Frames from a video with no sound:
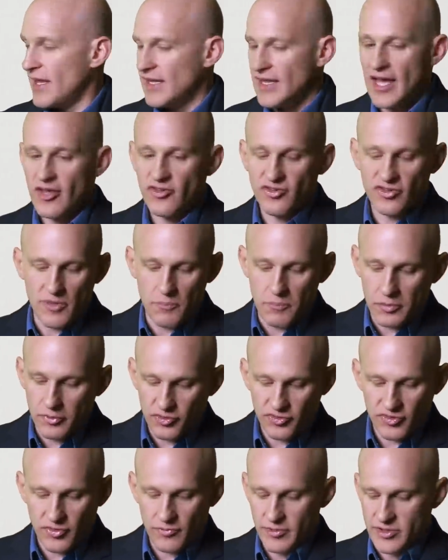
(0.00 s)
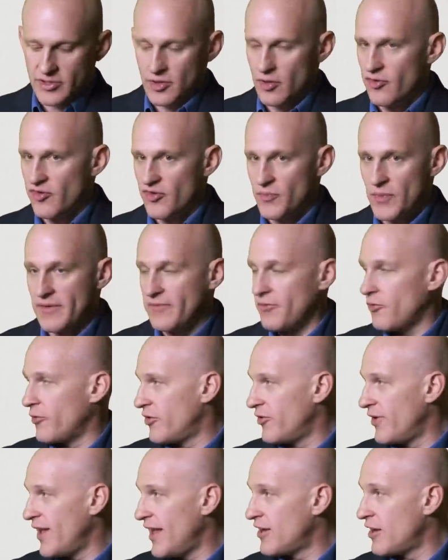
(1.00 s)
allows you to boost your returns by
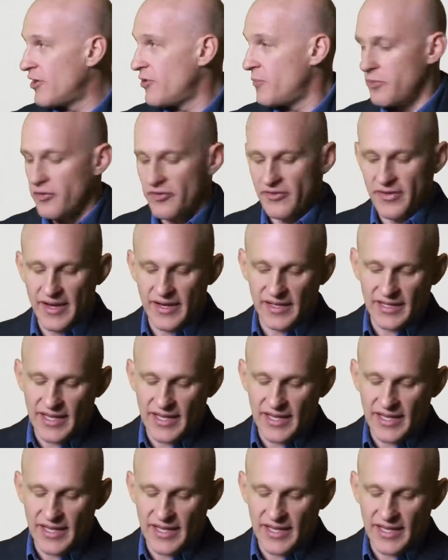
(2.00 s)
400, 800%.